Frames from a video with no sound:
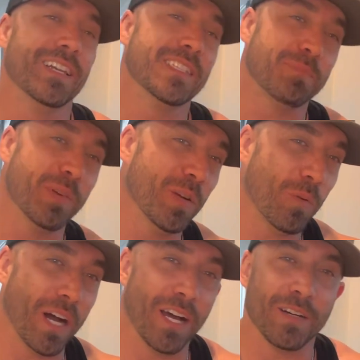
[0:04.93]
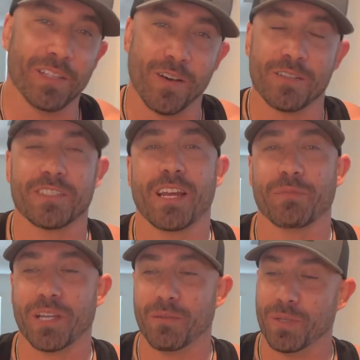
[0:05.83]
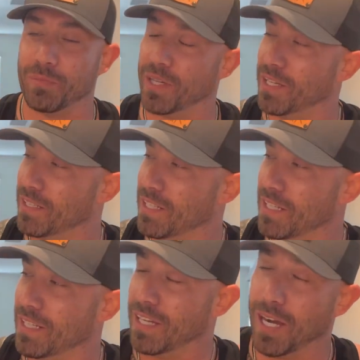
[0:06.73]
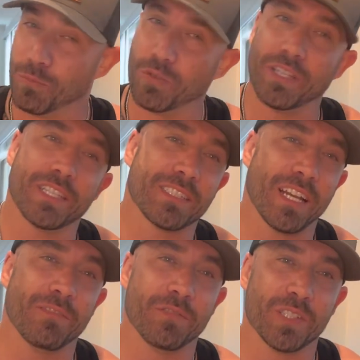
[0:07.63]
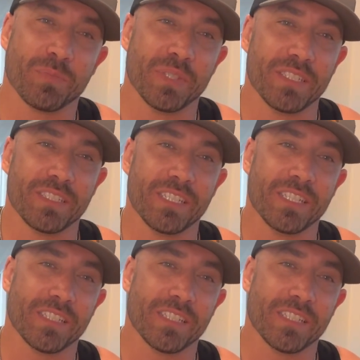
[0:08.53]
It's been a while, a long time coming, but I'm really excited for this PC.